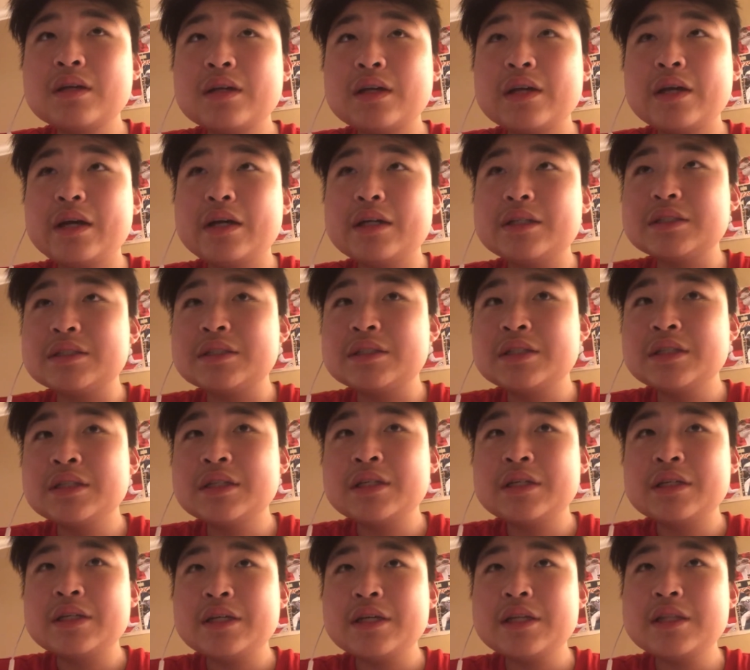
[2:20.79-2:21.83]
As
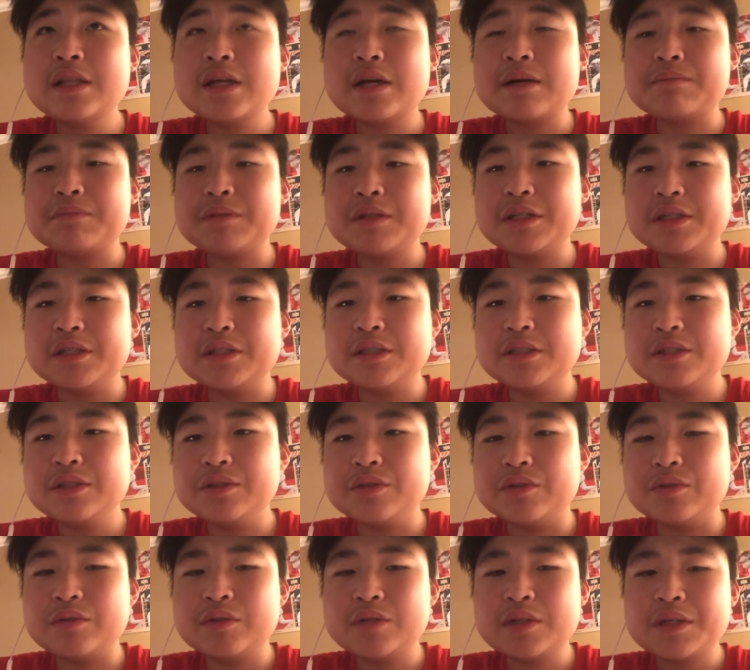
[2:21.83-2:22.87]
in that place
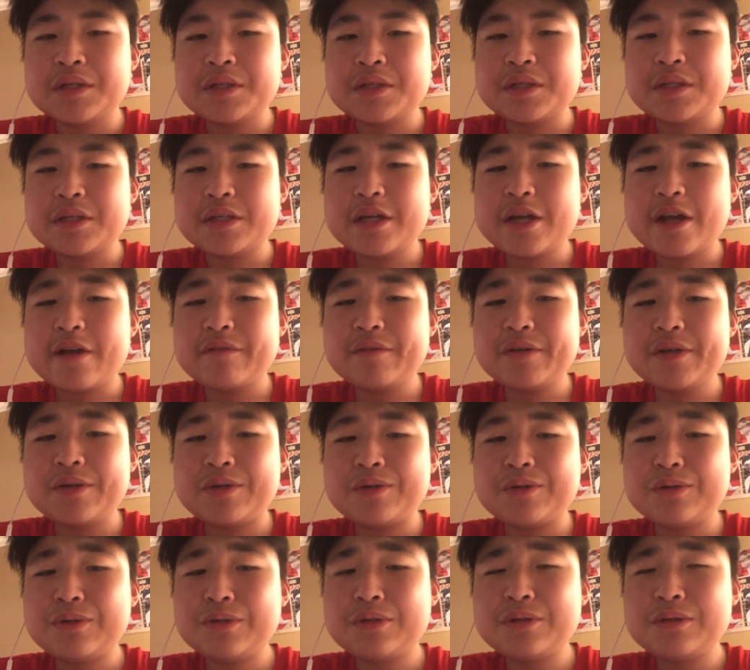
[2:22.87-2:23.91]
too, they have a
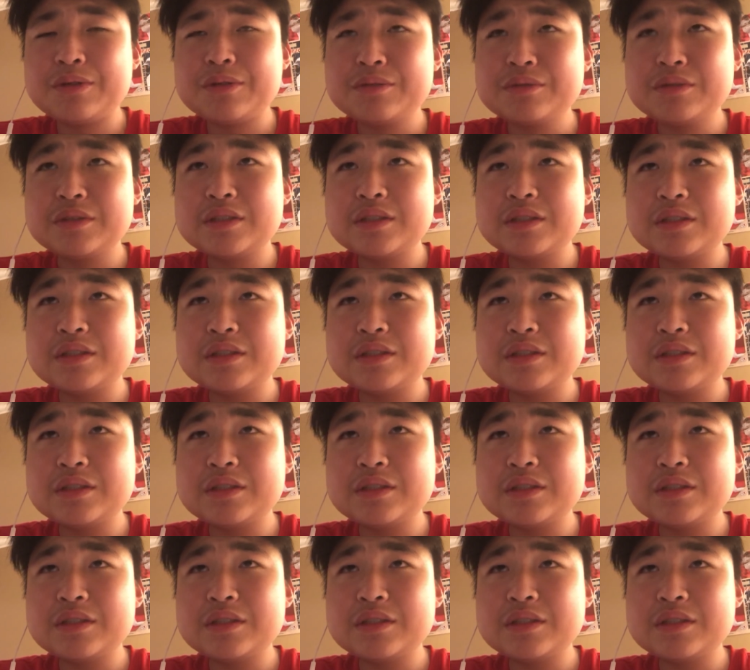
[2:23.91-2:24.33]
whole,